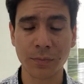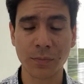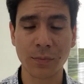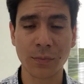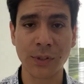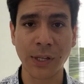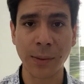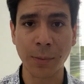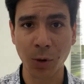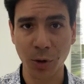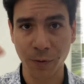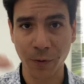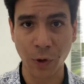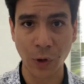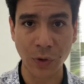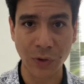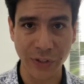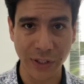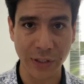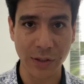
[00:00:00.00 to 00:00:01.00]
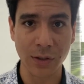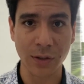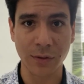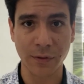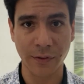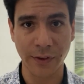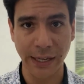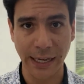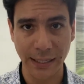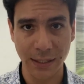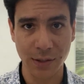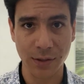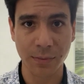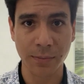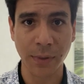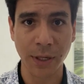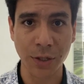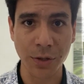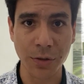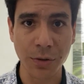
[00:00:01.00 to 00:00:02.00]
table of content of that
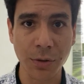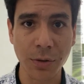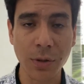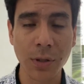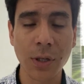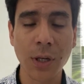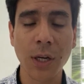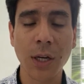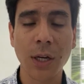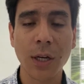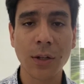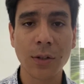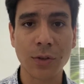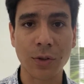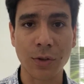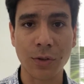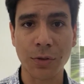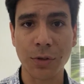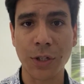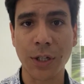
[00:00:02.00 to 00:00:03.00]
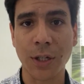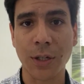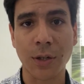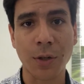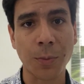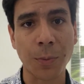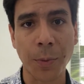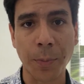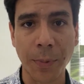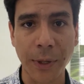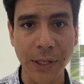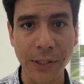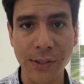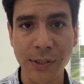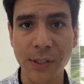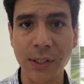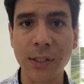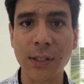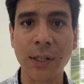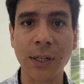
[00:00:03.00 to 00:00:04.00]
manual so that you can copy
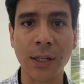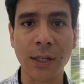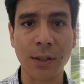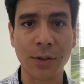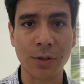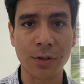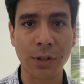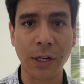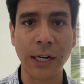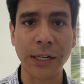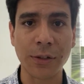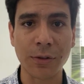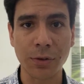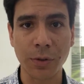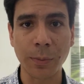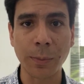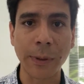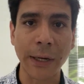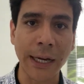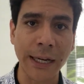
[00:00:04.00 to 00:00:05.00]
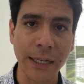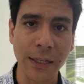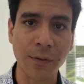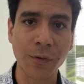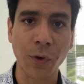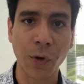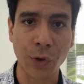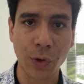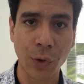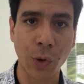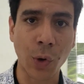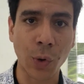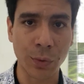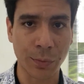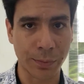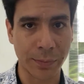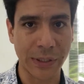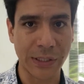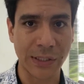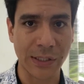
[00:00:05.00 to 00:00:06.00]
paste it and try to apply it for your own
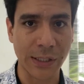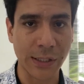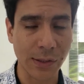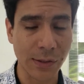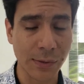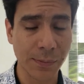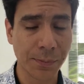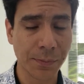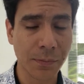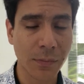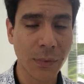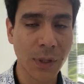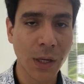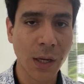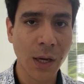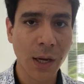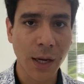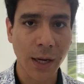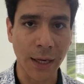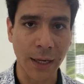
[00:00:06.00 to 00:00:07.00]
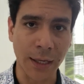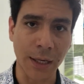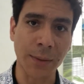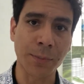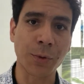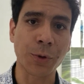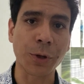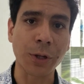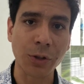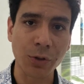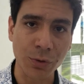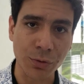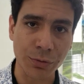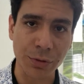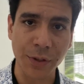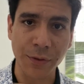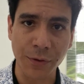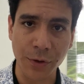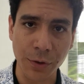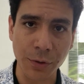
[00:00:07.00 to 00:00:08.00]
business. And I'm going to
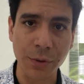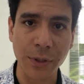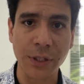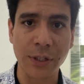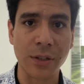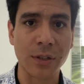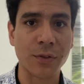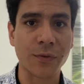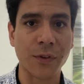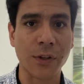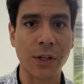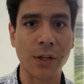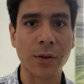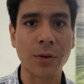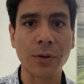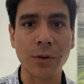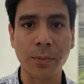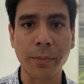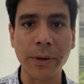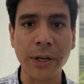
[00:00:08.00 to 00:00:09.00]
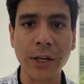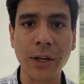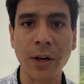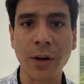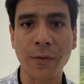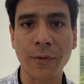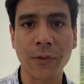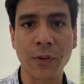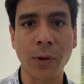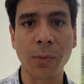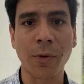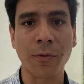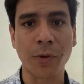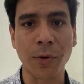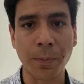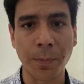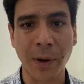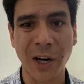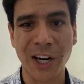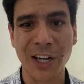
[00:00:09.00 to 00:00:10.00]
review in this video a bit of some of the
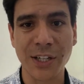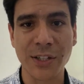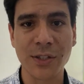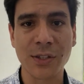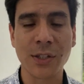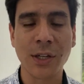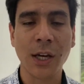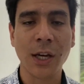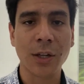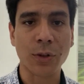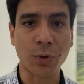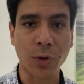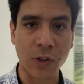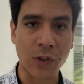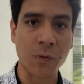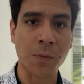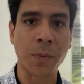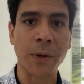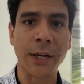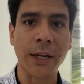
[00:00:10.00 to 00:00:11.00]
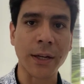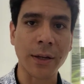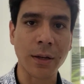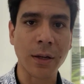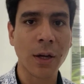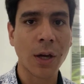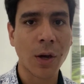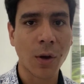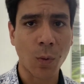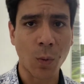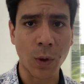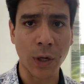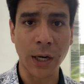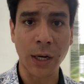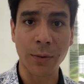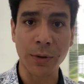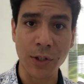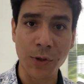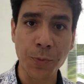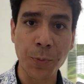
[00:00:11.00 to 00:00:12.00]
parts to explain what I
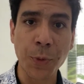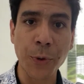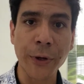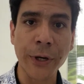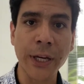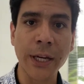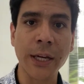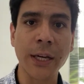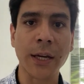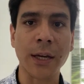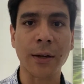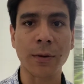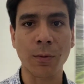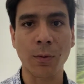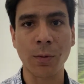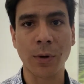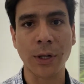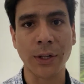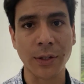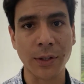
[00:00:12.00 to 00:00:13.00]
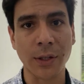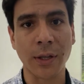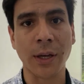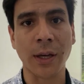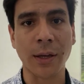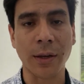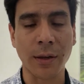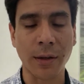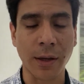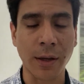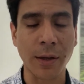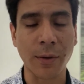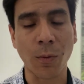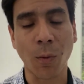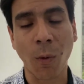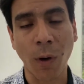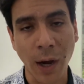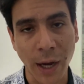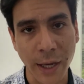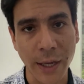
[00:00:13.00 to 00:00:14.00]
was putting and and
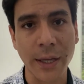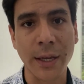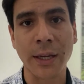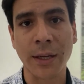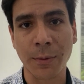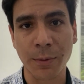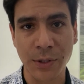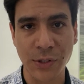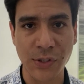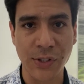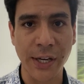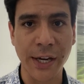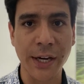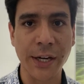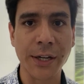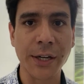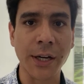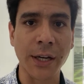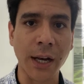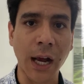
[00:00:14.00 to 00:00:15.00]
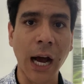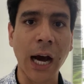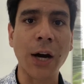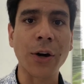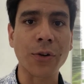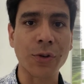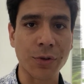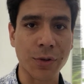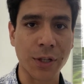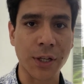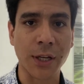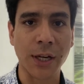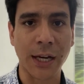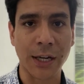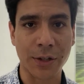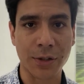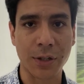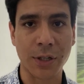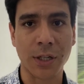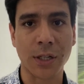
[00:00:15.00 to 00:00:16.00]
why it was there and how you can
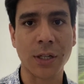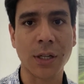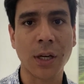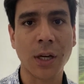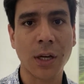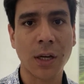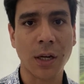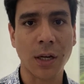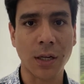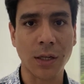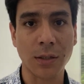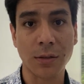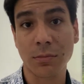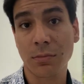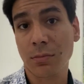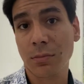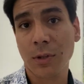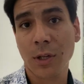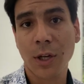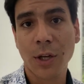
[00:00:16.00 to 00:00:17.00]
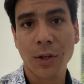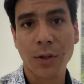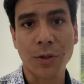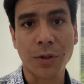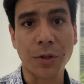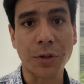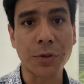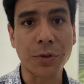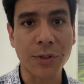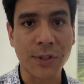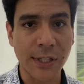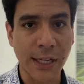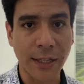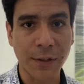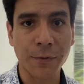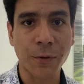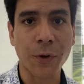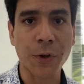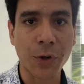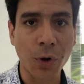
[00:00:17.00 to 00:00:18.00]
actually use that
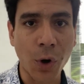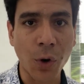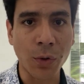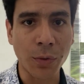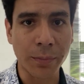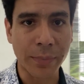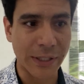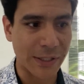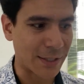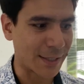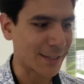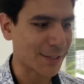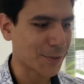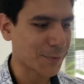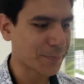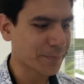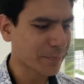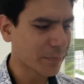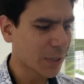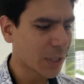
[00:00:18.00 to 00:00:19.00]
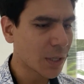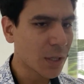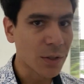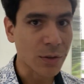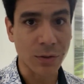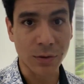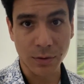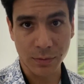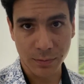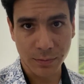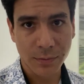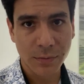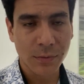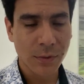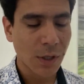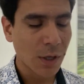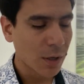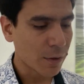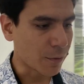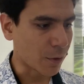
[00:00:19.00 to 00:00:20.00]
for your own business. So
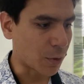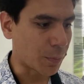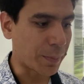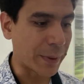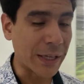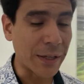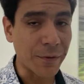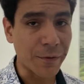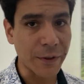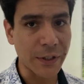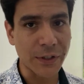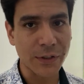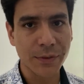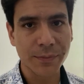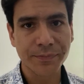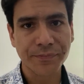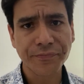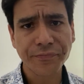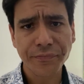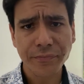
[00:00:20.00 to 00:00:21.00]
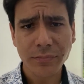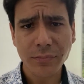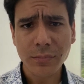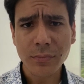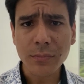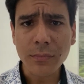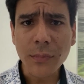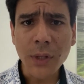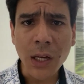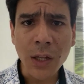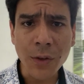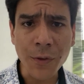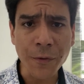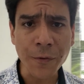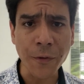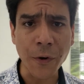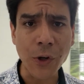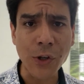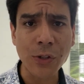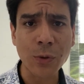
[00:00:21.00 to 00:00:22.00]
for the benefits, the
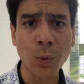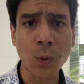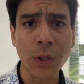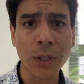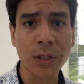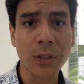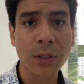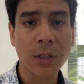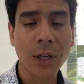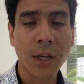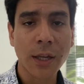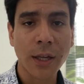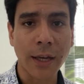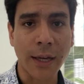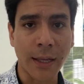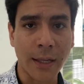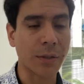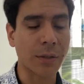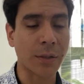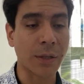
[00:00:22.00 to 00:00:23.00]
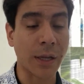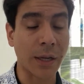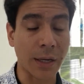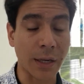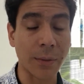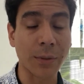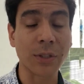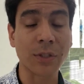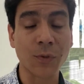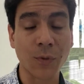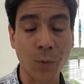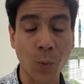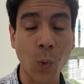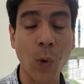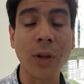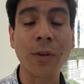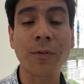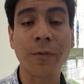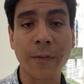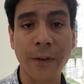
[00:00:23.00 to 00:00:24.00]
first one, and there was
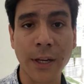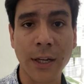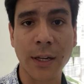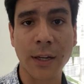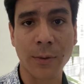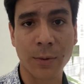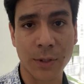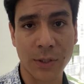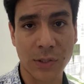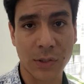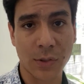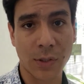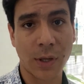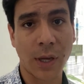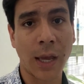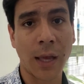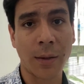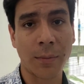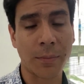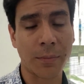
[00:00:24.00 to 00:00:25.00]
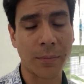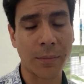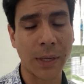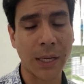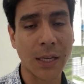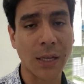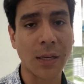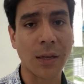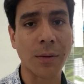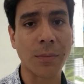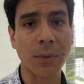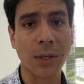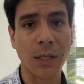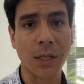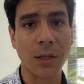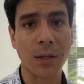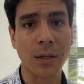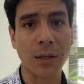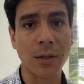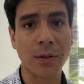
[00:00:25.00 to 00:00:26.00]
one thing that was making
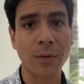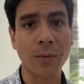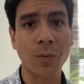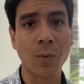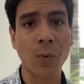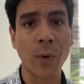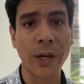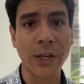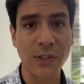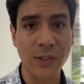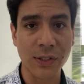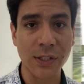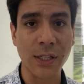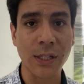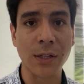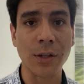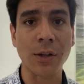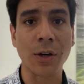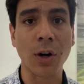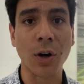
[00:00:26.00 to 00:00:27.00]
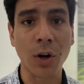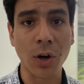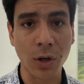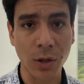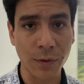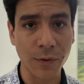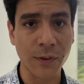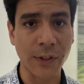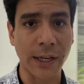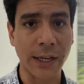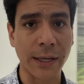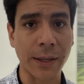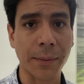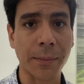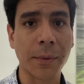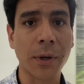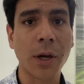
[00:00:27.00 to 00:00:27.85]
me wasting a lot of time